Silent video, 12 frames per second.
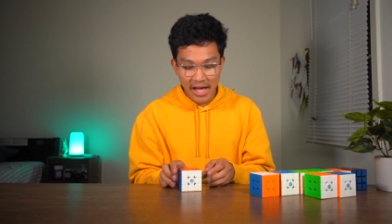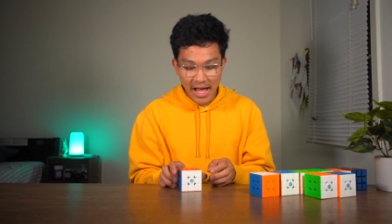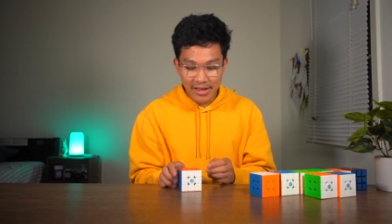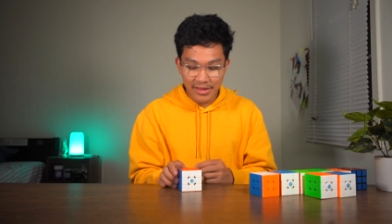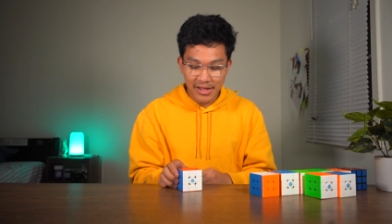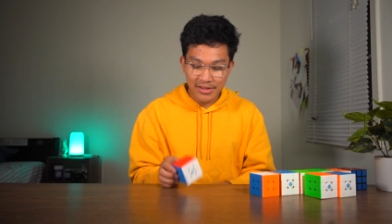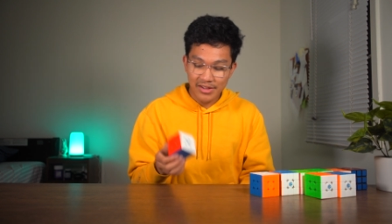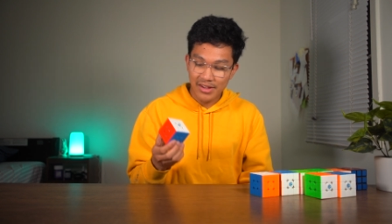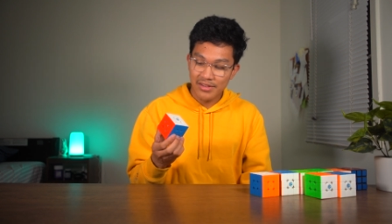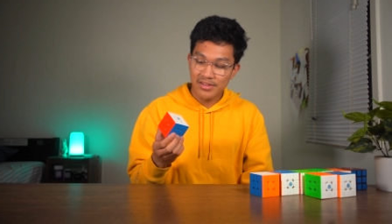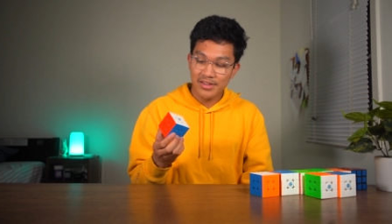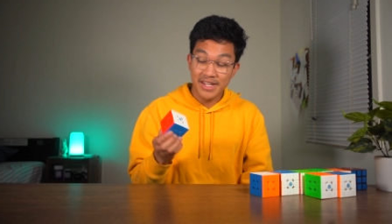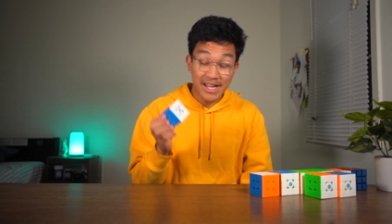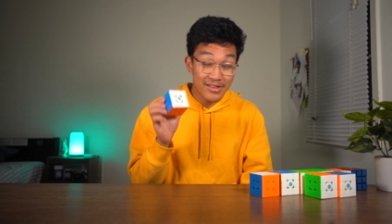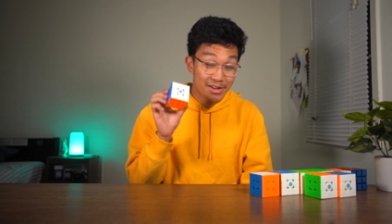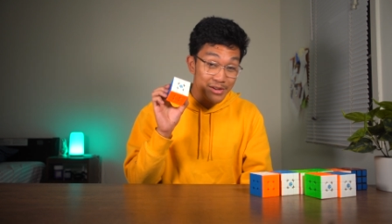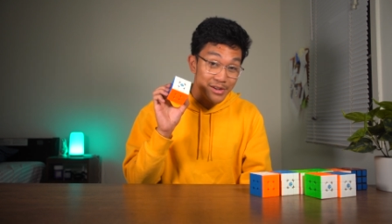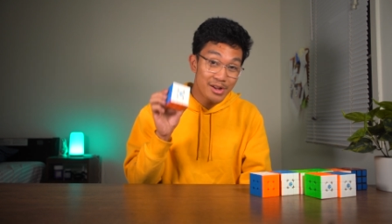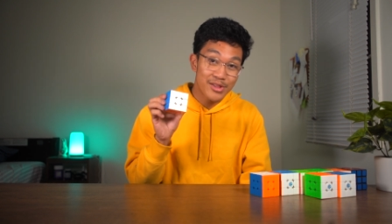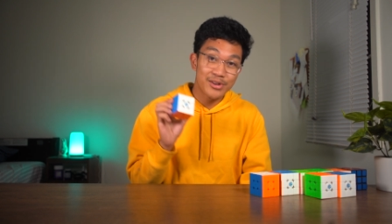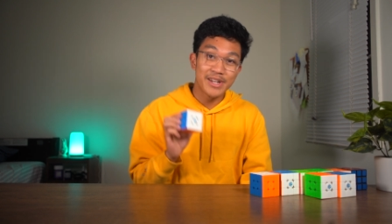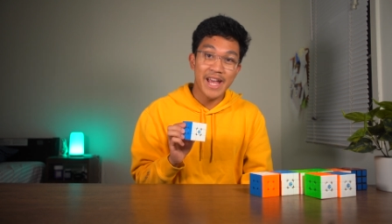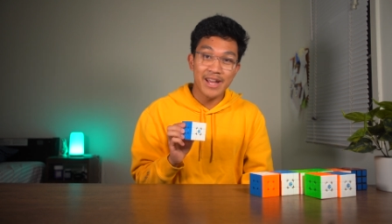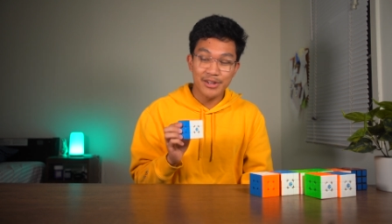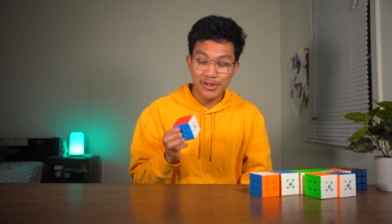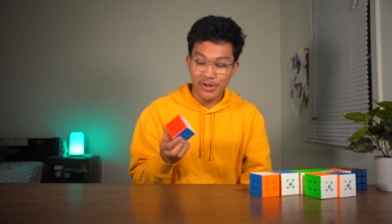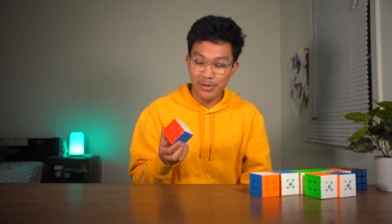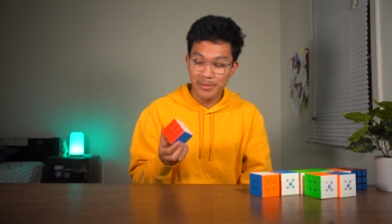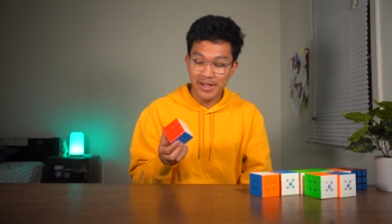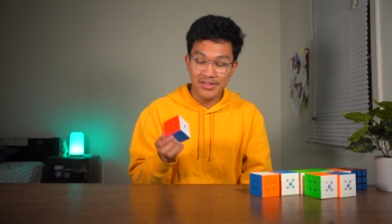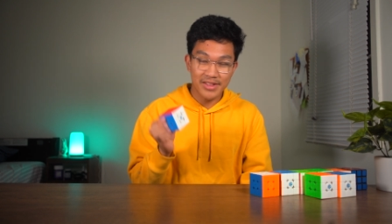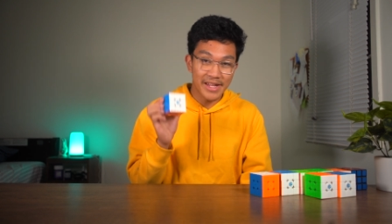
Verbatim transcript: And this is yet another GAN cube. It's